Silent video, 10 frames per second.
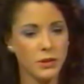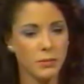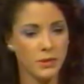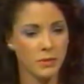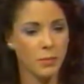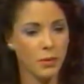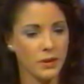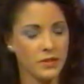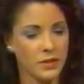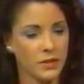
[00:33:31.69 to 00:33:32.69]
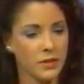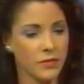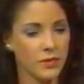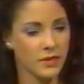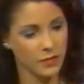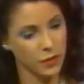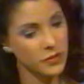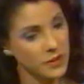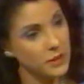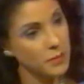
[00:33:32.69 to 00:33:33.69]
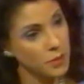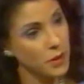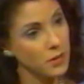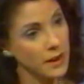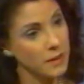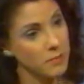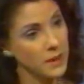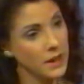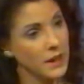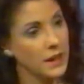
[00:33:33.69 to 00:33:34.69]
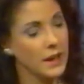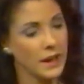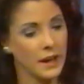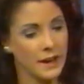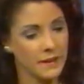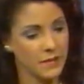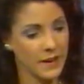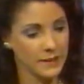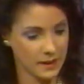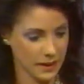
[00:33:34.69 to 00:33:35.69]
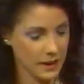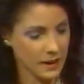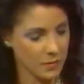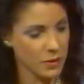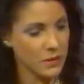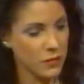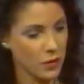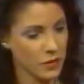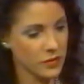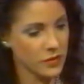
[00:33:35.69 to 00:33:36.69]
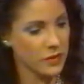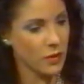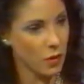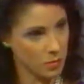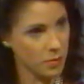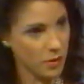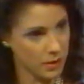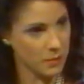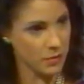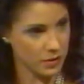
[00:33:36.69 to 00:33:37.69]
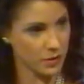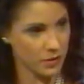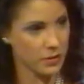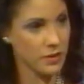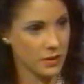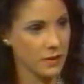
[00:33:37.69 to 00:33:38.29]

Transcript: what's important is to look for the diversity of the program and the fact that, again, I reinforced the home program with her.